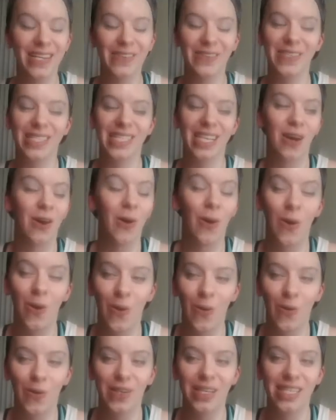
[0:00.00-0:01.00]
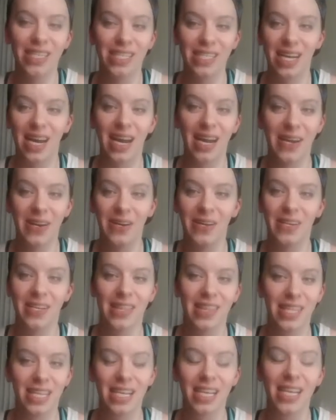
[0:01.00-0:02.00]
It was a whole entire
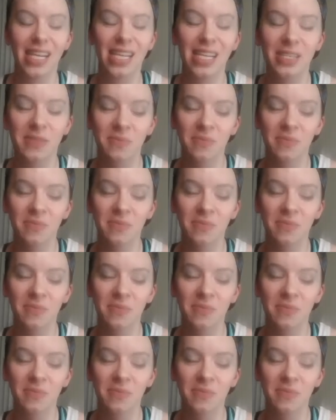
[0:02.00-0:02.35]
thing.